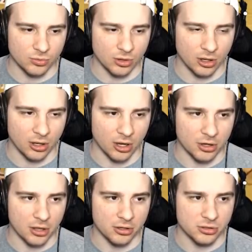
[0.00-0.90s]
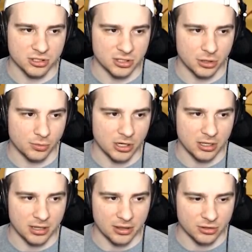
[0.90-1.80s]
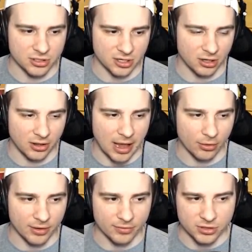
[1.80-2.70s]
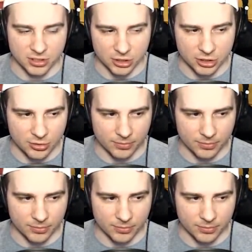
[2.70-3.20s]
another just three that they're just going to allow Livers to shoot.